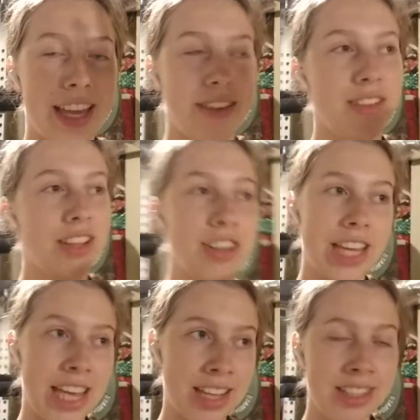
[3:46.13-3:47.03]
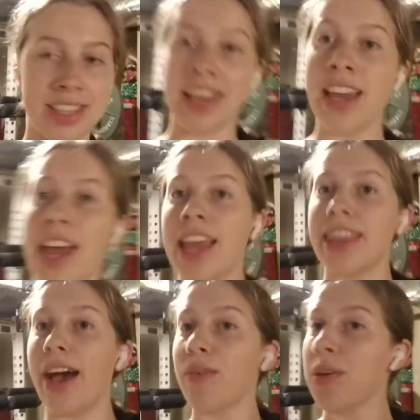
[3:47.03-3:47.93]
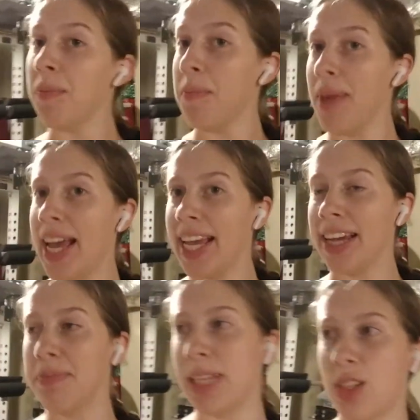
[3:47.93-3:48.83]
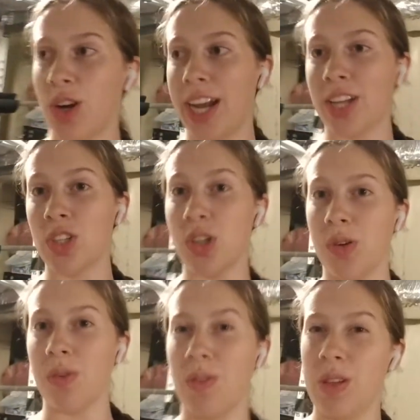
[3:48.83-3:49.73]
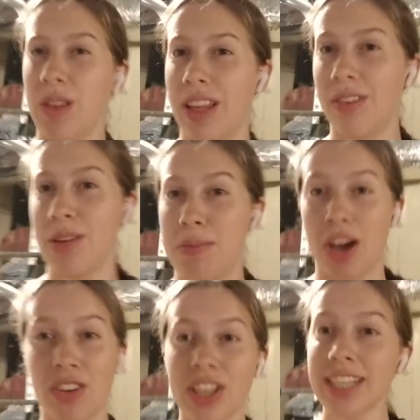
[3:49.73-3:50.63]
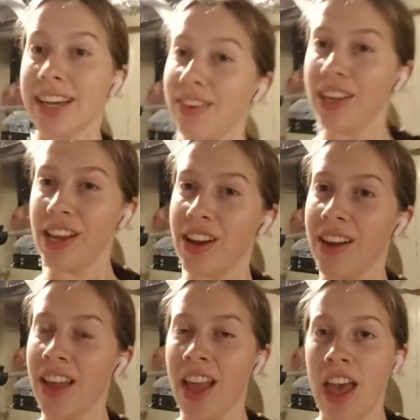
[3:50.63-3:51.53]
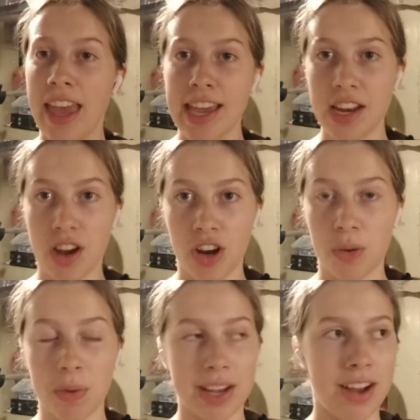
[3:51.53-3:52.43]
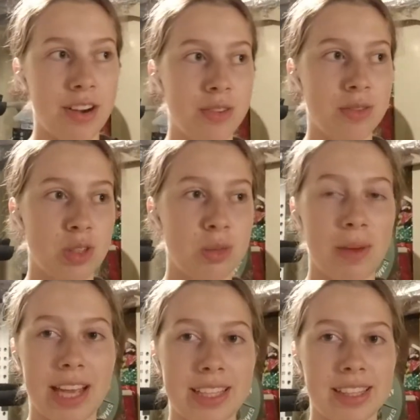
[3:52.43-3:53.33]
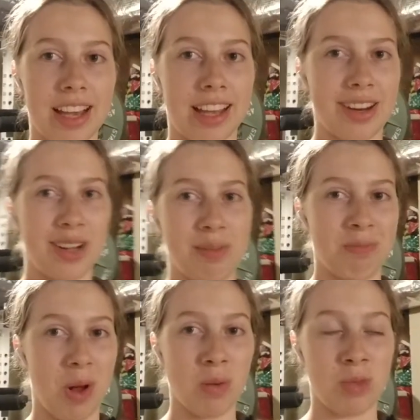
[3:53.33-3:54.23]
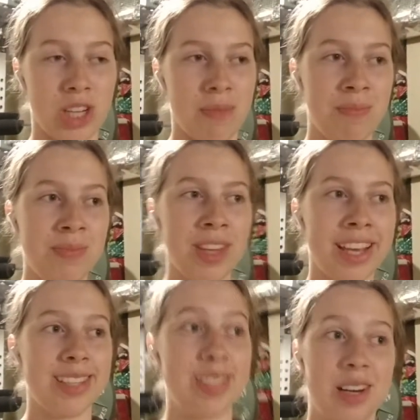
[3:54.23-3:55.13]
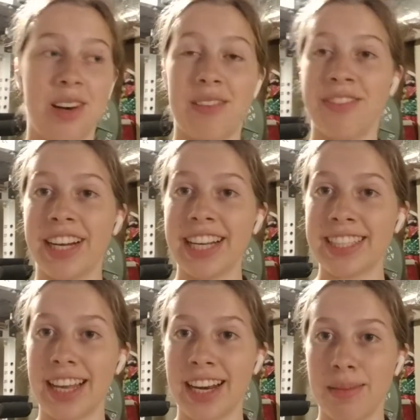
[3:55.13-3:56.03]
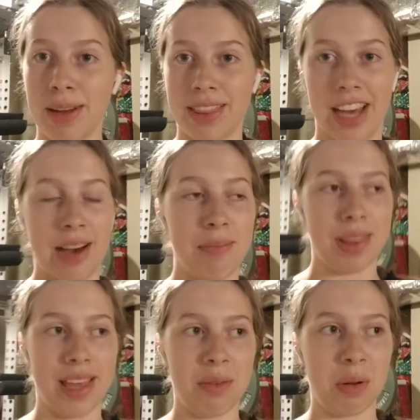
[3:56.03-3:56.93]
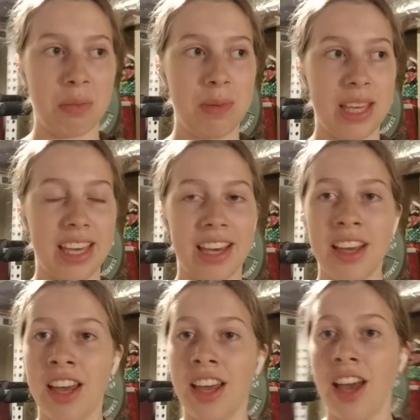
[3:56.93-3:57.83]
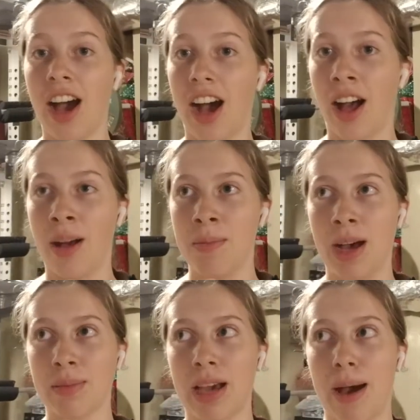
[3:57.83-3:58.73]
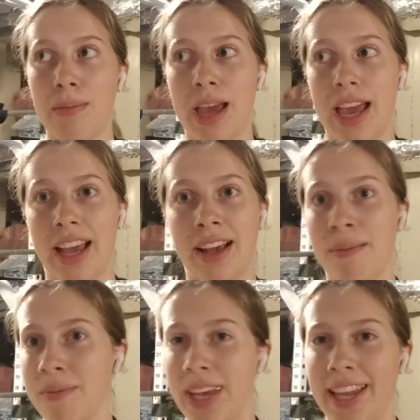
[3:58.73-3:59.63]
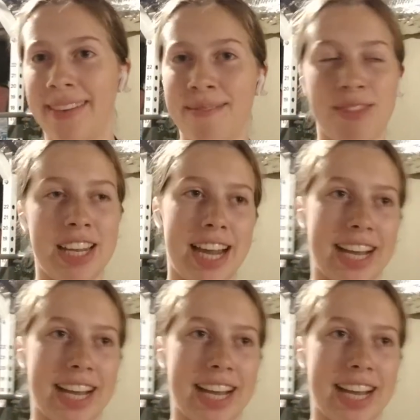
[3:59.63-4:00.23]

give a little hint that we may be trying to do a little remodeling down here in our workout space, like in our home gym. So I'm very excited about that, but that will be upcoming in the